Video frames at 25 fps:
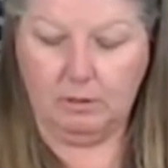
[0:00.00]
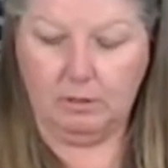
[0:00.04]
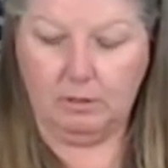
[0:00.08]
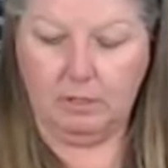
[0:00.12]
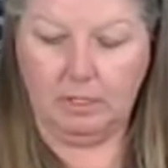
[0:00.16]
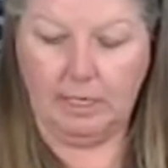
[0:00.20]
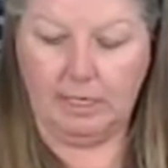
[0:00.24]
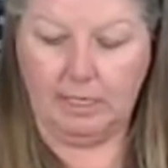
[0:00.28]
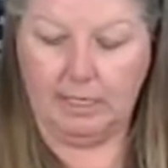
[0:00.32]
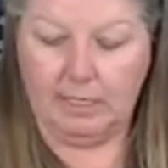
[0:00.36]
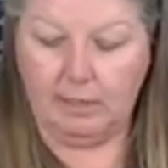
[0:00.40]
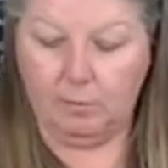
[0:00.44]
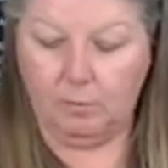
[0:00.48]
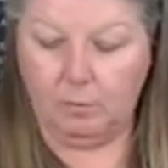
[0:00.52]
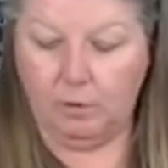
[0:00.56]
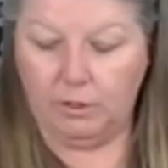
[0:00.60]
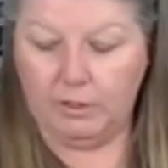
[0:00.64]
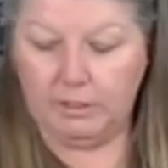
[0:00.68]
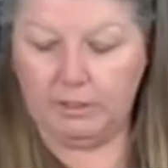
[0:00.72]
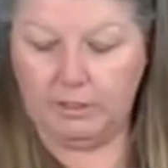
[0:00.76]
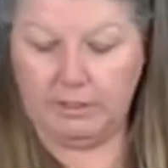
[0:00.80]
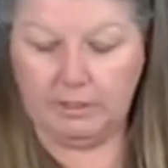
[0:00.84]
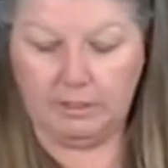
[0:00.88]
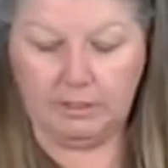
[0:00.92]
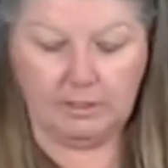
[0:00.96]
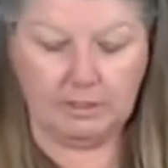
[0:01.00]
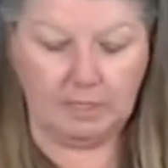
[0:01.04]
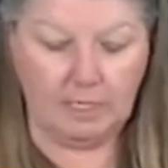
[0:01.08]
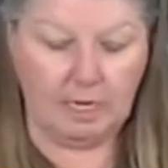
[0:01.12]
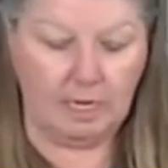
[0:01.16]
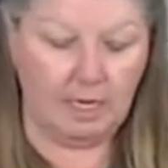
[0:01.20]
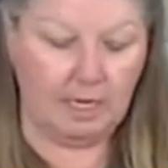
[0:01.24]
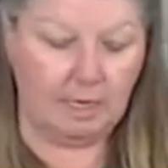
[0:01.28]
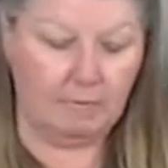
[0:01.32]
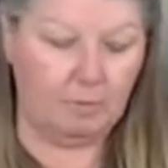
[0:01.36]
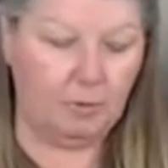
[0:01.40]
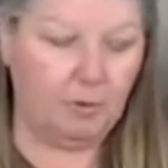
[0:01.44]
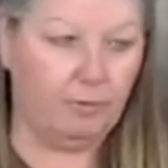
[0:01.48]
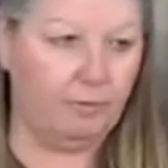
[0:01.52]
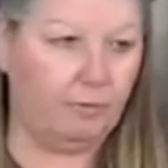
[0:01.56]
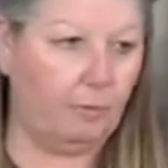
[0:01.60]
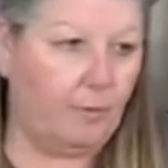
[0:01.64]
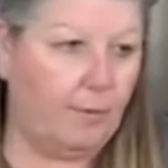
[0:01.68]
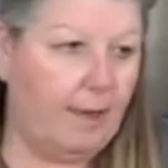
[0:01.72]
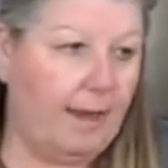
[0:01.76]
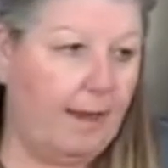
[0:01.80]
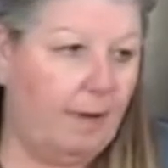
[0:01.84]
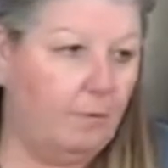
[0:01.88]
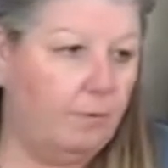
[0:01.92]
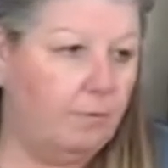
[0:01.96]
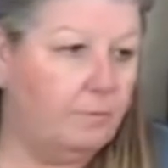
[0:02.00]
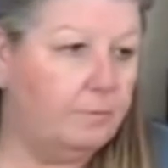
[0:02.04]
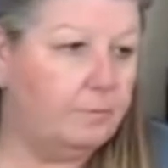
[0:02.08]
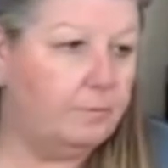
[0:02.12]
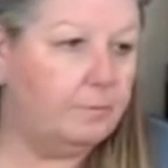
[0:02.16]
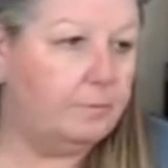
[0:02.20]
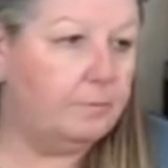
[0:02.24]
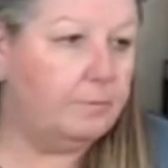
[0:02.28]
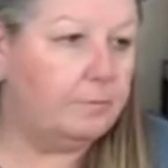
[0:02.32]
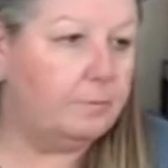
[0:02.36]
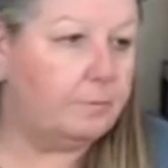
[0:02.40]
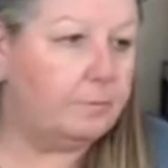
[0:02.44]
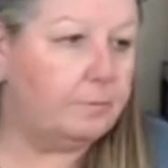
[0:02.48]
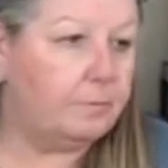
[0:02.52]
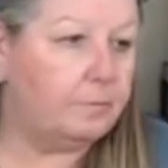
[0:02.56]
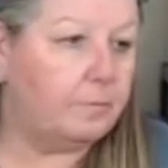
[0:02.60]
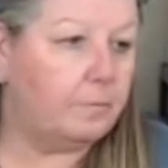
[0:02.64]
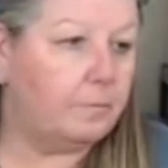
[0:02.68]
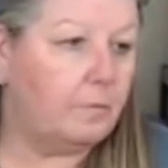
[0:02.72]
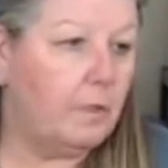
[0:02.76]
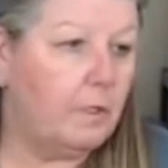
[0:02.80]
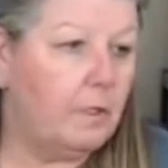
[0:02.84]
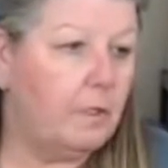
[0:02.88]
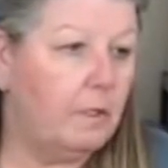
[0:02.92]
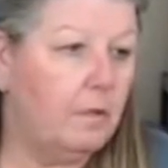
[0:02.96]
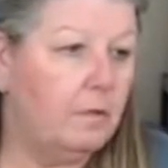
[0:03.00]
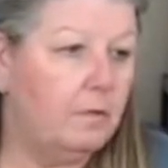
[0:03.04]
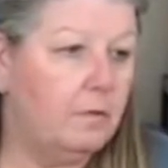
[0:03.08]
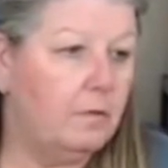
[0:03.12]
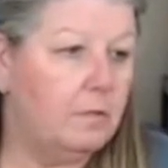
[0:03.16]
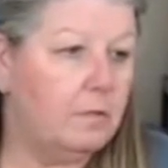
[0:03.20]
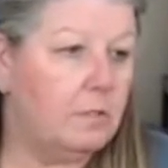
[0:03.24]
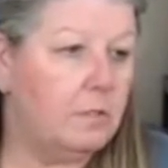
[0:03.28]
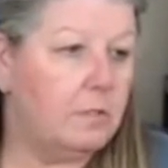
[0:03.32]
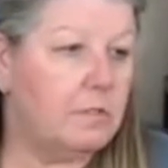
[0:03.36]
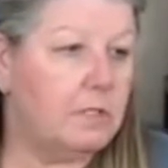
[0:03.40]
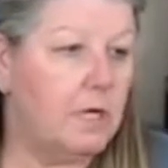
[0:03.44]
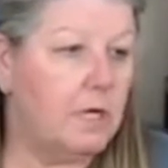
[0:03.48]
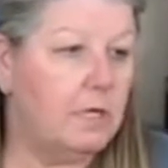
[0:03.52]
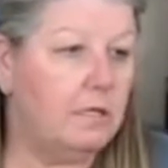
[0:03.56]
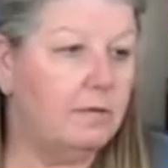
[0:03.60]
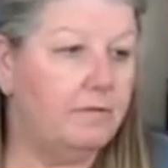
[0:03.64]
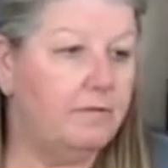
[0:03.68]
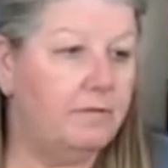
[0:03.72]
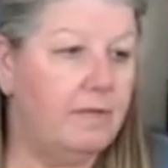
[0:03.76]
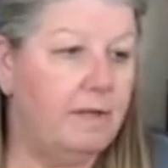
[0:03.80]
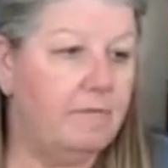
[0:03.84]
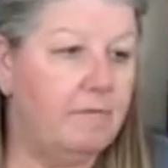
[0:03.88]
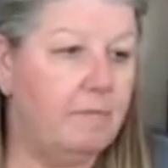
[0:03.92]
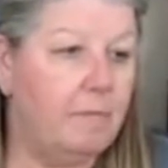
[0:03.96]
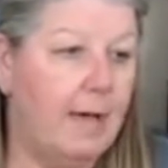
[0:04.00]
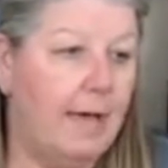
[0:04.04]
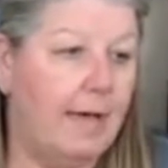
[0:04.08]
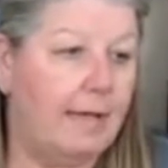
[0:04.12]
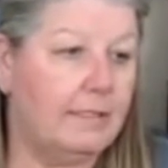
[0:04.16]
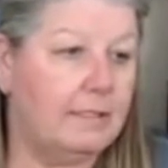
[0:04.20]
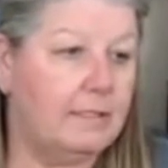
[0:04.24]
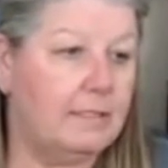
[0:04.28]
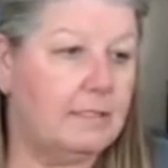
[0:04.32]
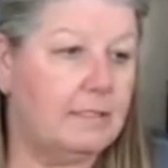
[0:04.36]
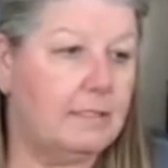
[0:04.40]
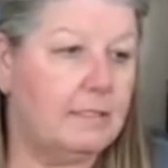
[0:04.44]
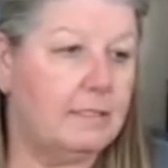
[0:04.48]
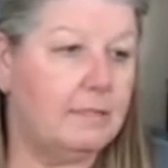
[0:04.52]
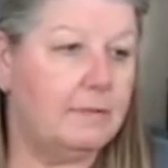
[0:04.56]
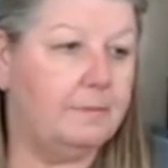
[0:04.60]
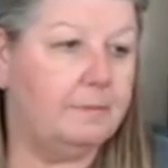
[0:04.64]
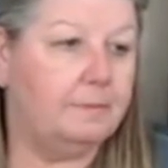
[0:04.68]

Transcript: and it wouldn't move around. So it's called the fluff box.